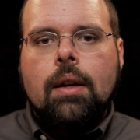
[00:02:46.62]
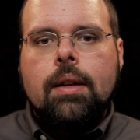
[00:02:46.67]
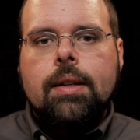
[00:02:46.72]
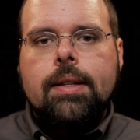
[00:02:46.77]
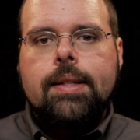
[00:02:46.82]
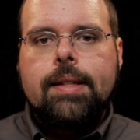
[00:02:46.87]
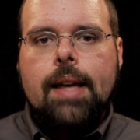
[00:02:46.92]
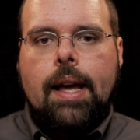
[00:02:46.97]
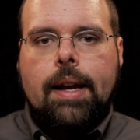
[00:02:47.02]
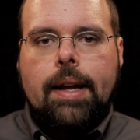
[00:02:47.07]

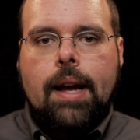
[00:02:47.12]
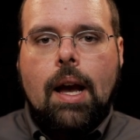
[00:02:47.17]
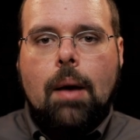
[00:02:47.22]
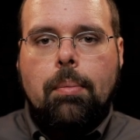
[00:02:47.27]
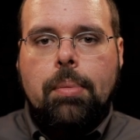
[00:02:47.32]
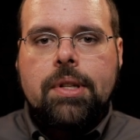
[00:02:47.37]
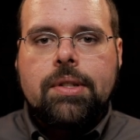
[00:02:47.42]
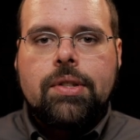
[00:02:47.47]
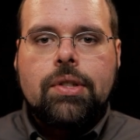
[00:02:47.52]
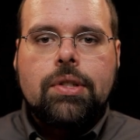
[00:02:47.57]
Setting
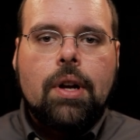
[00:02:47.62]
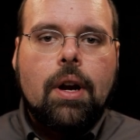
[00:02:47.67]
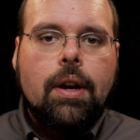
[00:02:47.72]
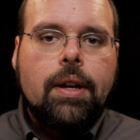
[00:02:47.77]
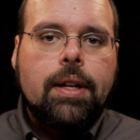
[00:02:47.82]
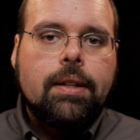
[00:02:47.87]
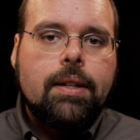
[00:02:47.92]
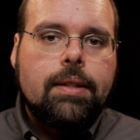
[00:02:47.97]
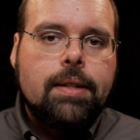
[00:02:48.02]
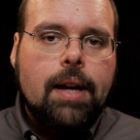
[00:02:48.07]
up and
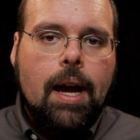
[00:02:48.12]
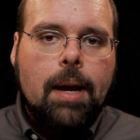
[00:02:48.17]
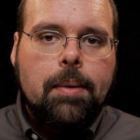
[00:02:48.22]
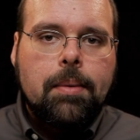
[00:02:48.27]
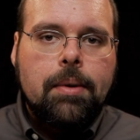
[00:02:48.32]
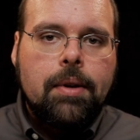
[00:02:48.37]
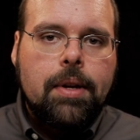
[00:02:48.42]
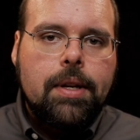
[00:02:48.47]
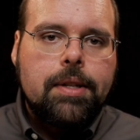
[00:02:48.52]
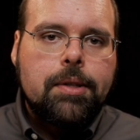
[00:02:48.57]
starting the
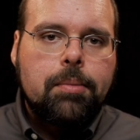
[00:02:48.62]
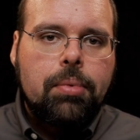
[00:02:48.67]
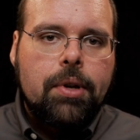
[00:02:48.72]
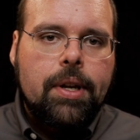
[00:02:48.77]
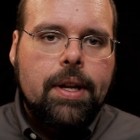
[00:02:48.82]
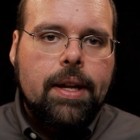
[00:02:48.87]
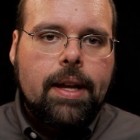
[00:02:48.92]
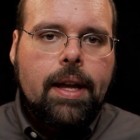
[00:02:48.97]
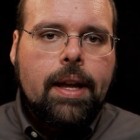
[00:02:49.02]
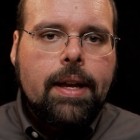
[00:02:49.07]
timer is
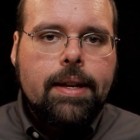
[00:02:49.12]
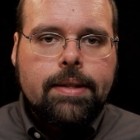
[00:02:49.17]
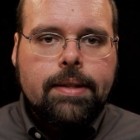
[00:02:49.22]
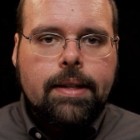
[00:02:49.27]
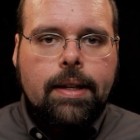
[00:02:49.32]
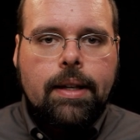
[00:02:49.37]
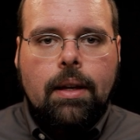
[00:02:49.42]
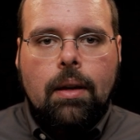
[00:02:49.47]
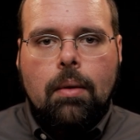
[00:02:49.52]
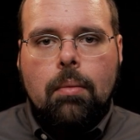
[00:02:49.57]
pretty
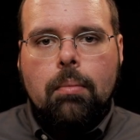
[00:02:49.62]
easy,